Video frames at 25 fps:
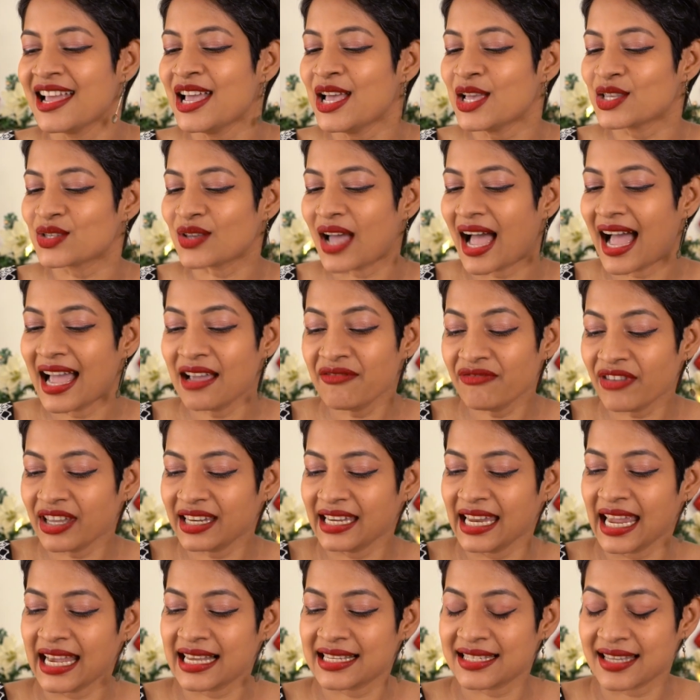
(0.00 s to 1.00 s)
So I'm very
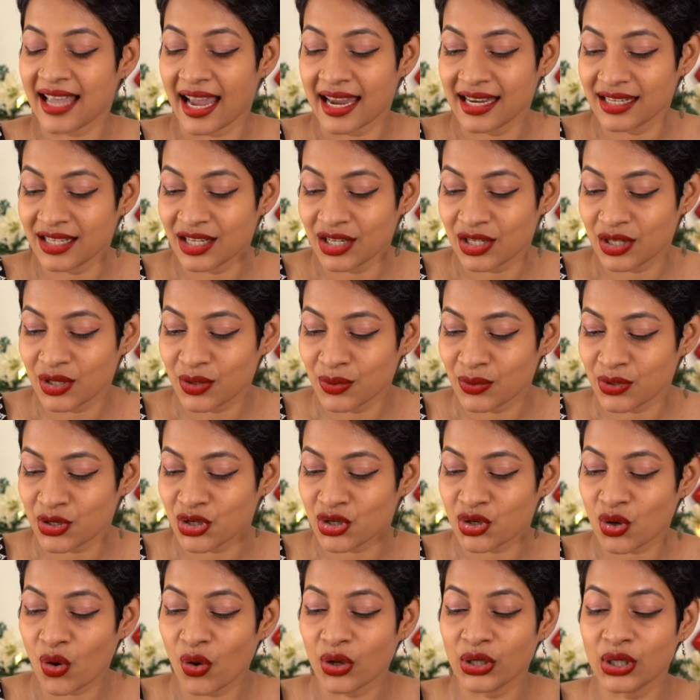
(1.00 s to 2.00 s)
excited to
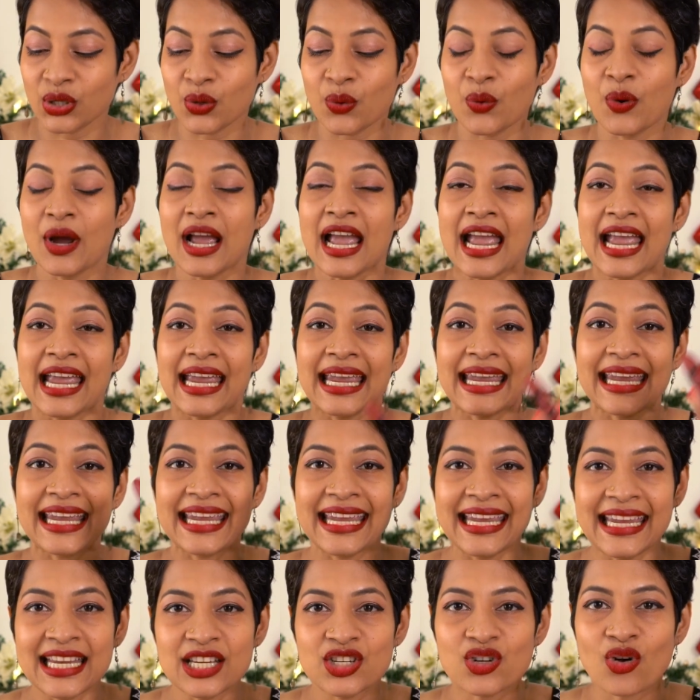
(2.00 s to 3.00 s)
show you
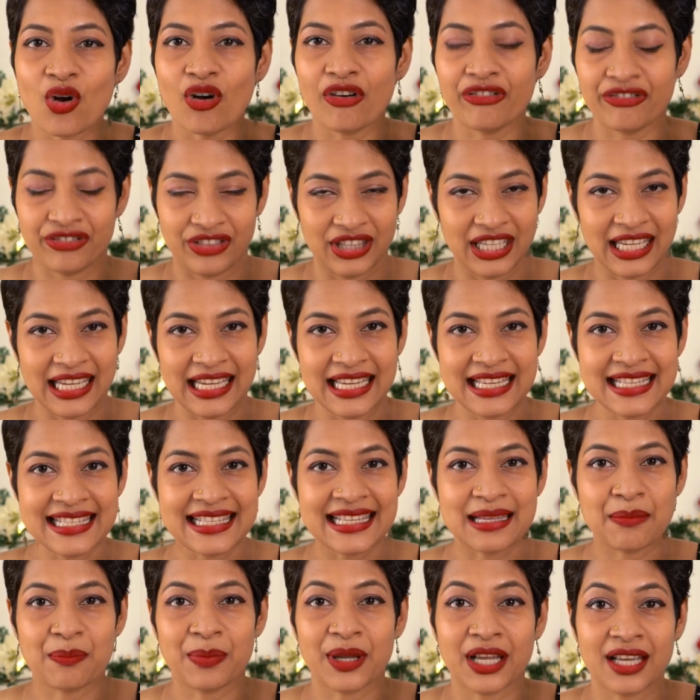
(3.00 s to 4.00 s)
each of these
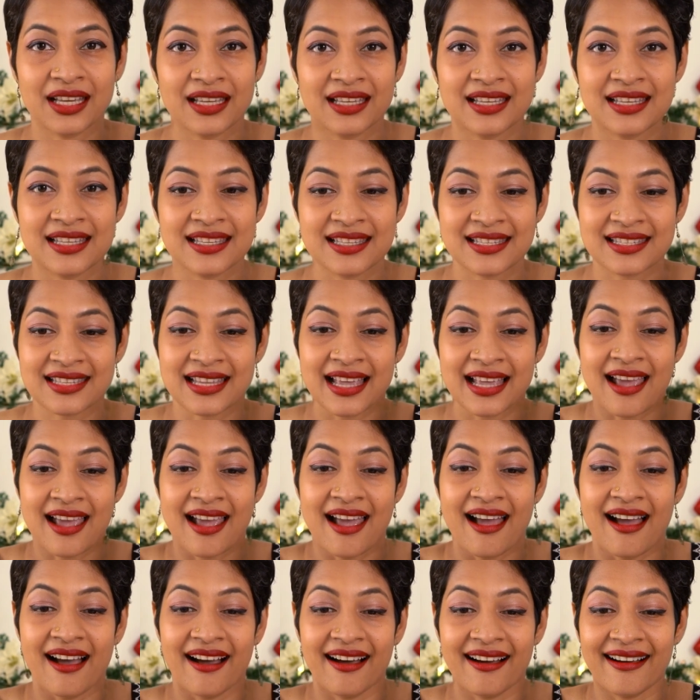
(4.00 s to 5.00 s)
because
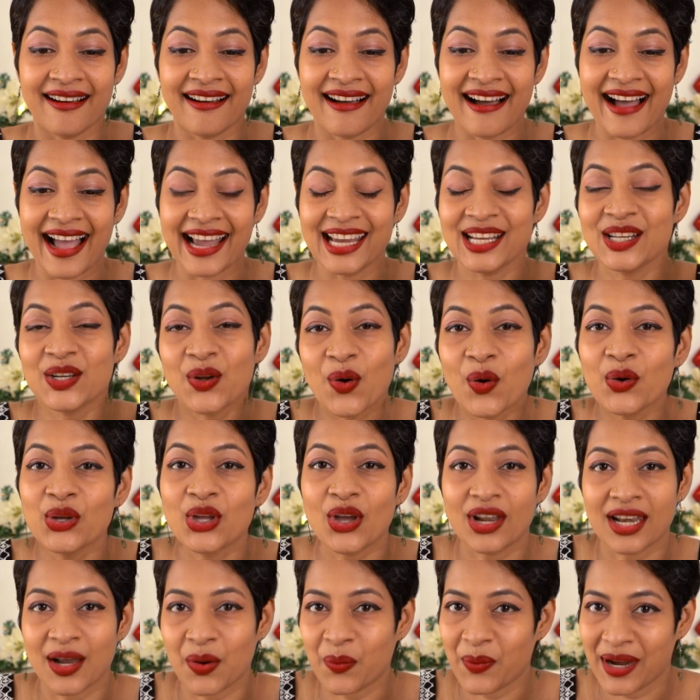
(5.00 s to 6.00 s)
I know
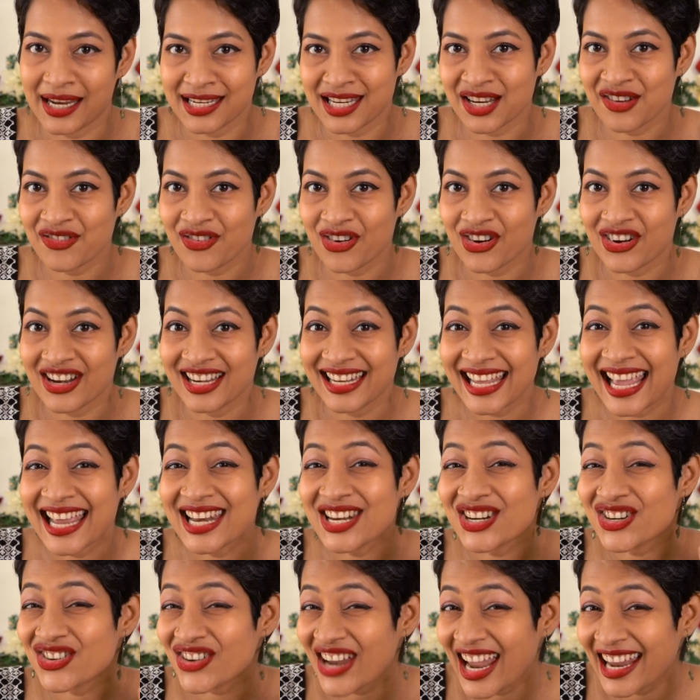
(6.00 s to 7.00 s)
y'all are waiting for it.
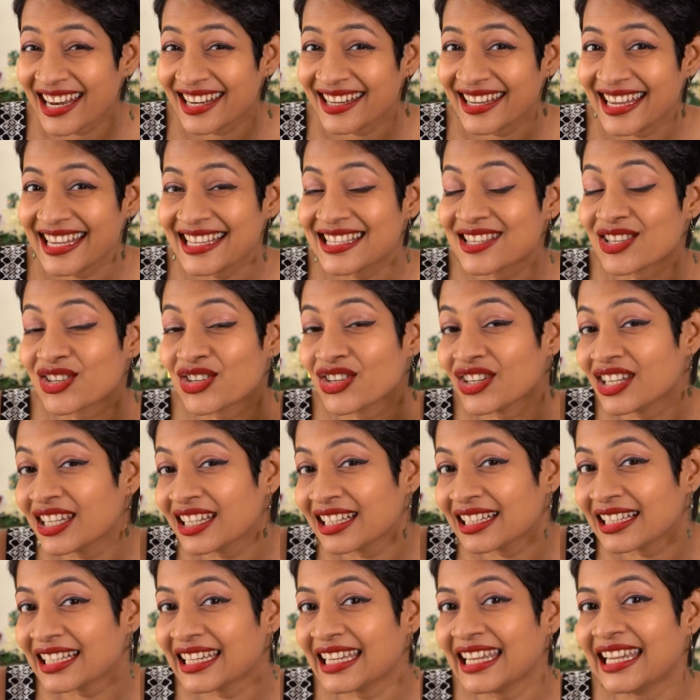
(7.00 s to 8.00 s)
And red is
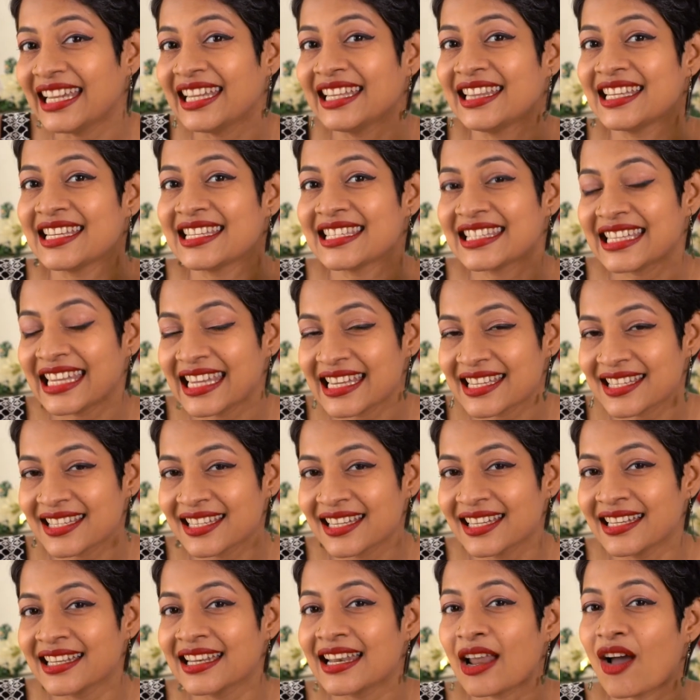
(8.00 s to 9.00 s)
really the
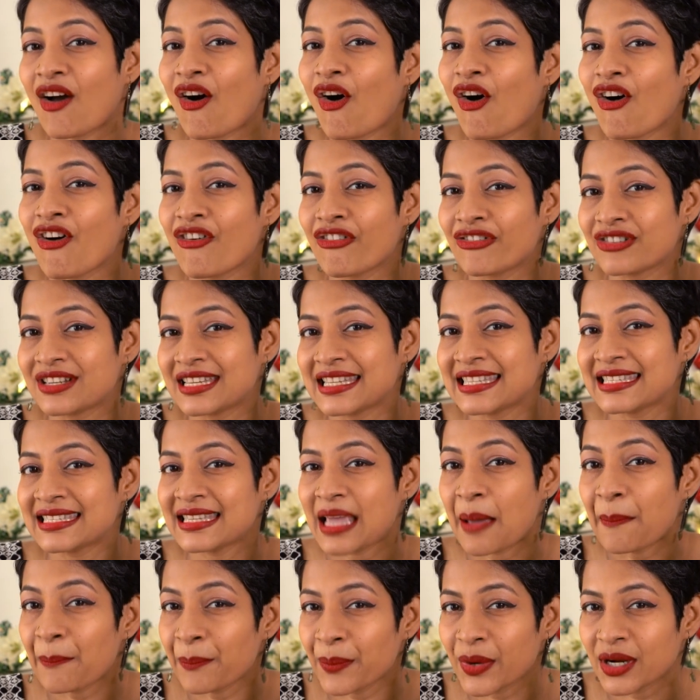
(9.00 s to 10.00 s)
season of
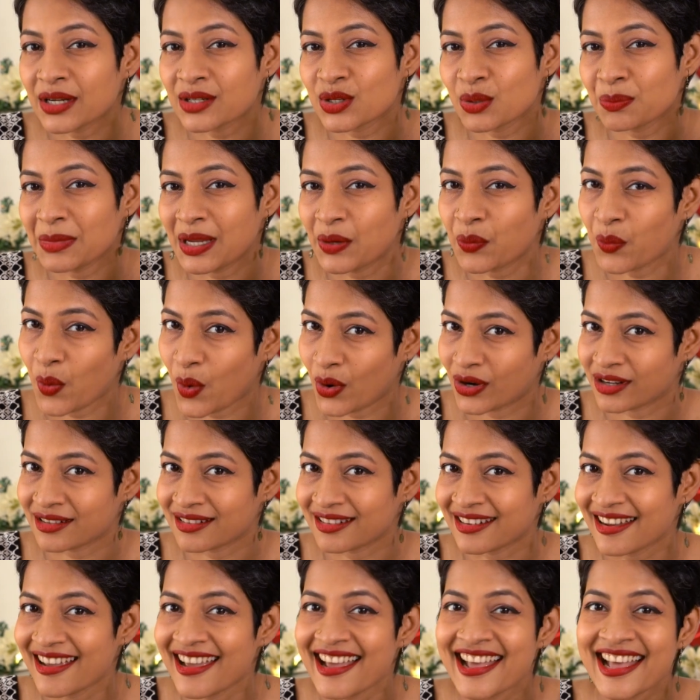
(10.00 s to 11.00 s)
December to be worn.
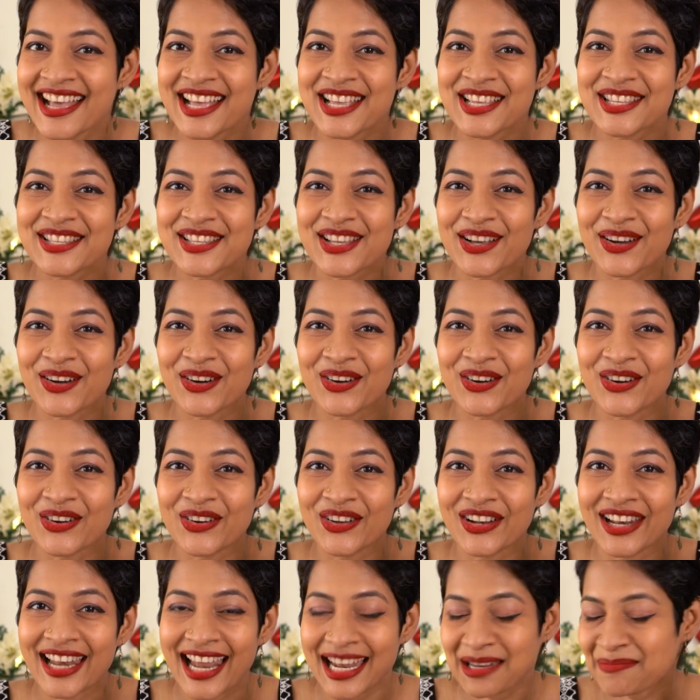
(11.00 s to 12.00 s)
So
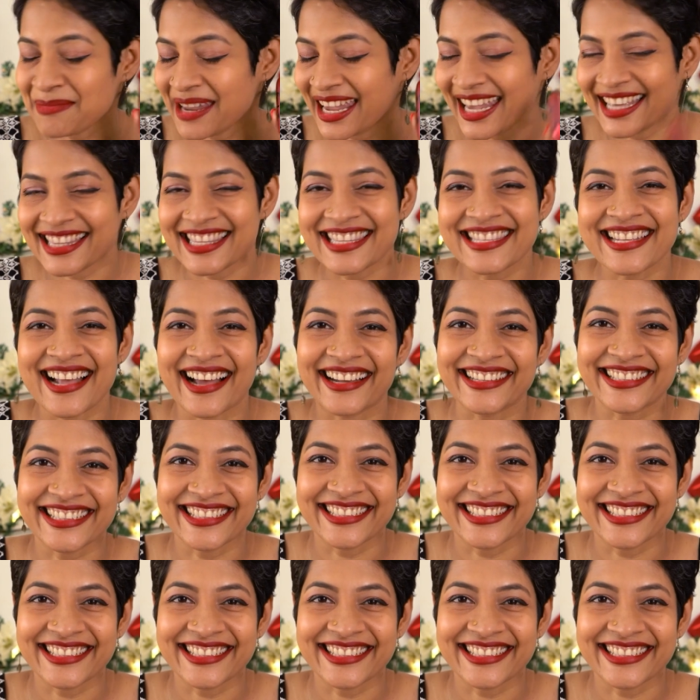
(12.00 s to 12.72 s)
let me get started.